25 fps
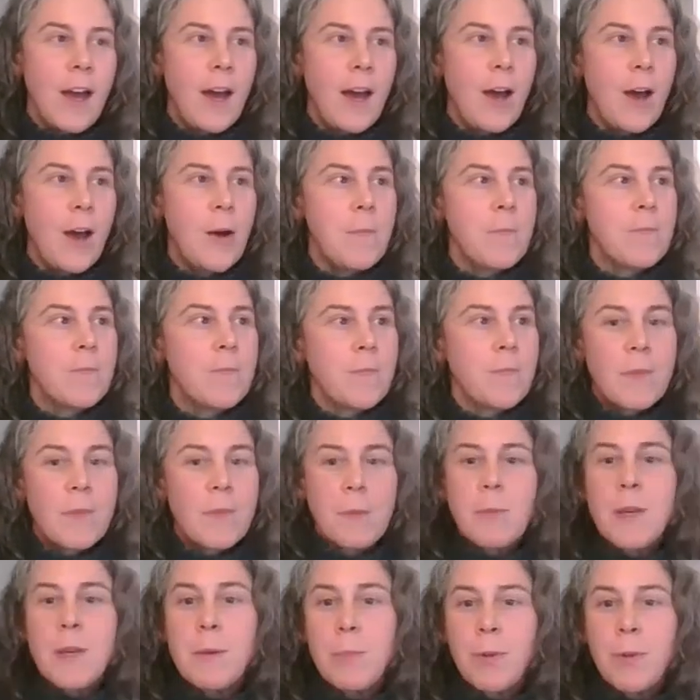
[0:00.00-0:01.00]

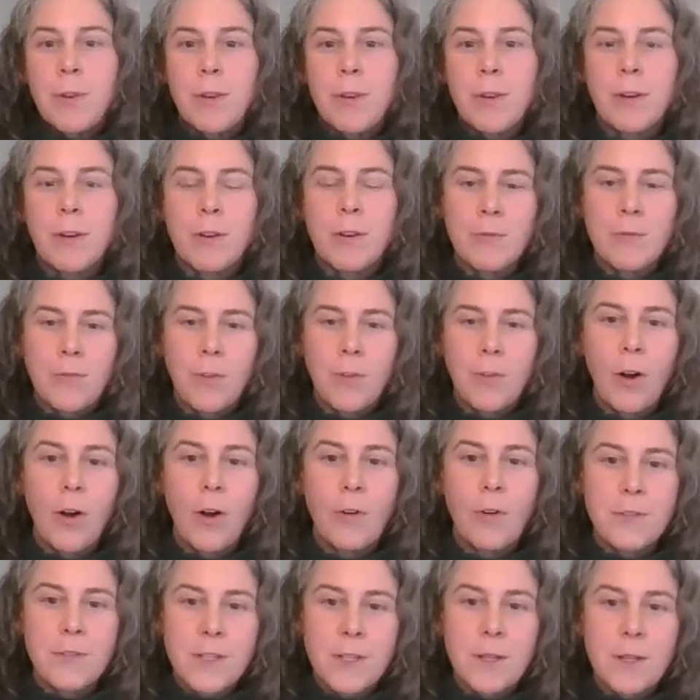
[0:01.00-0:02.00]
the people that are
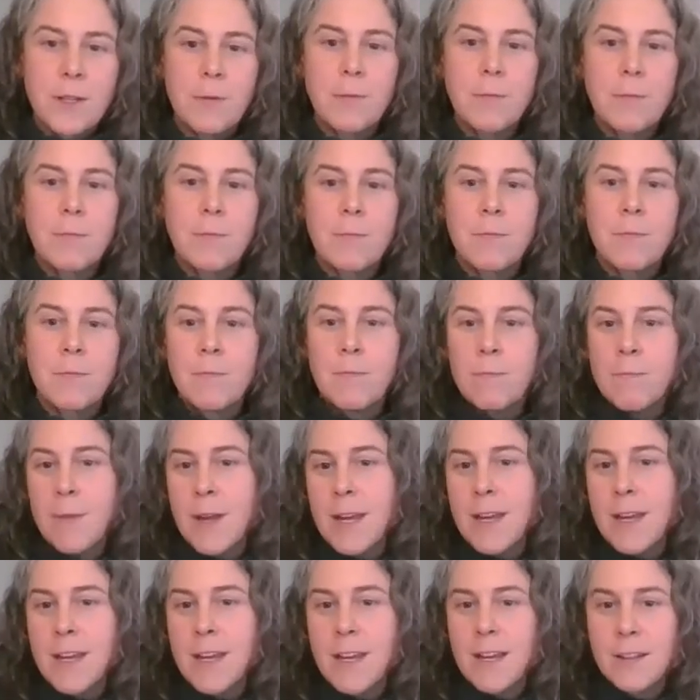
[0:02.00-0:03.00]
involved in
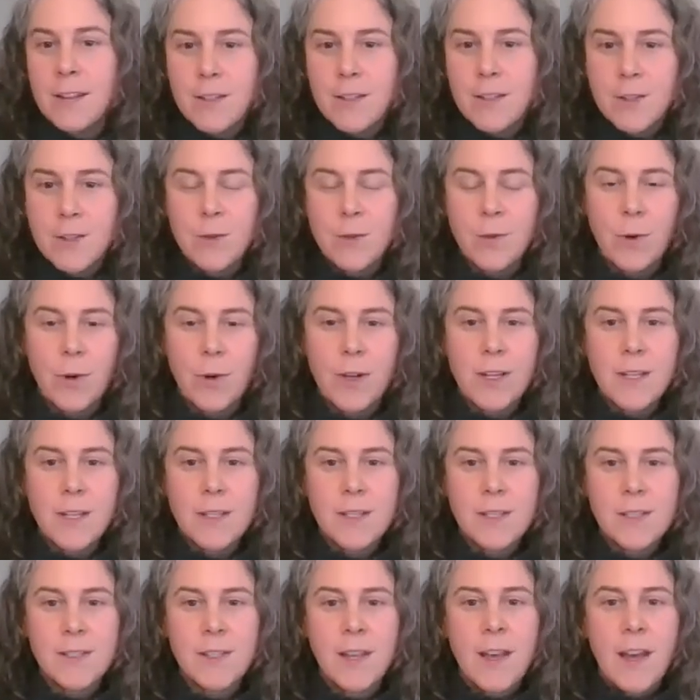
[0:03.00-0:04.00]
making this
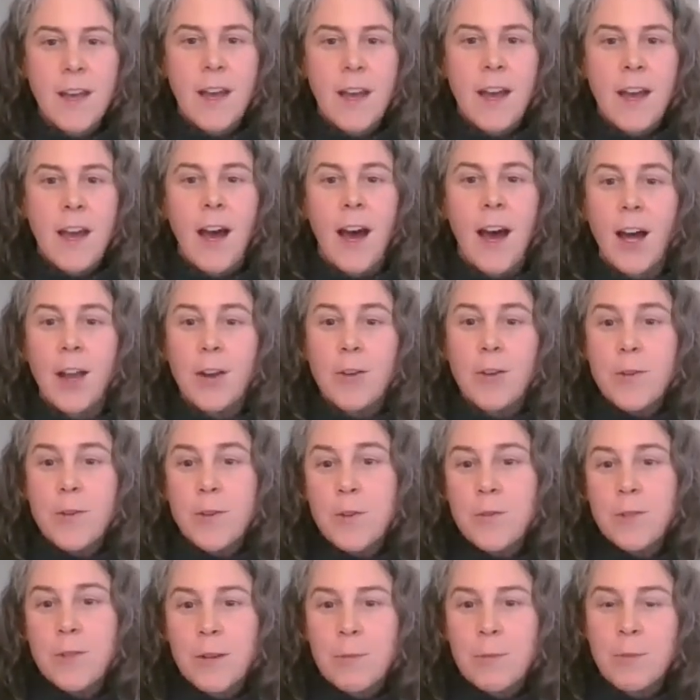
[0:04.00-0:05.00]
noise
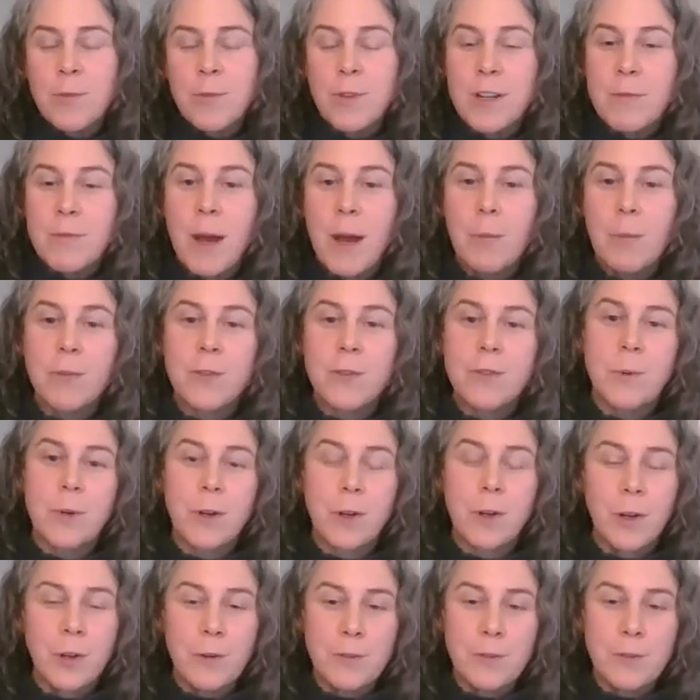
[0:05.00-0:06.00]
knew that marine mammals were
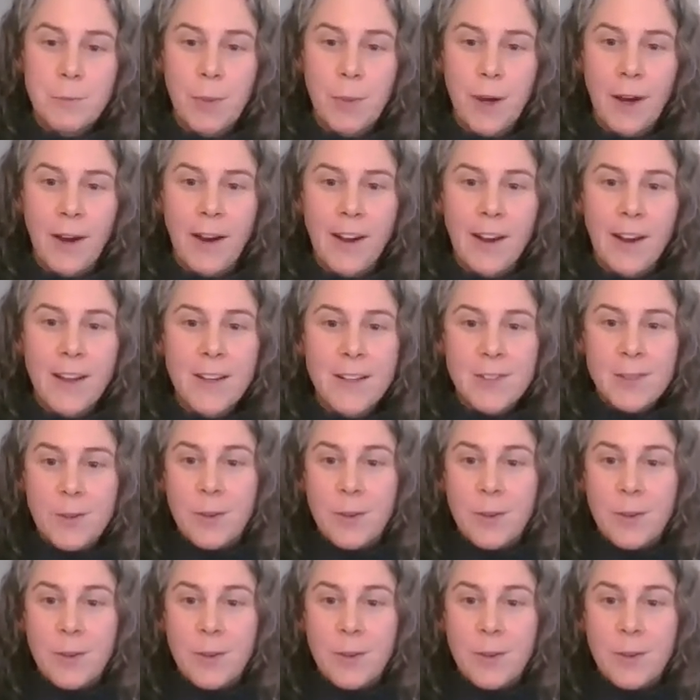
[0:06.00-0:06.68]
close by,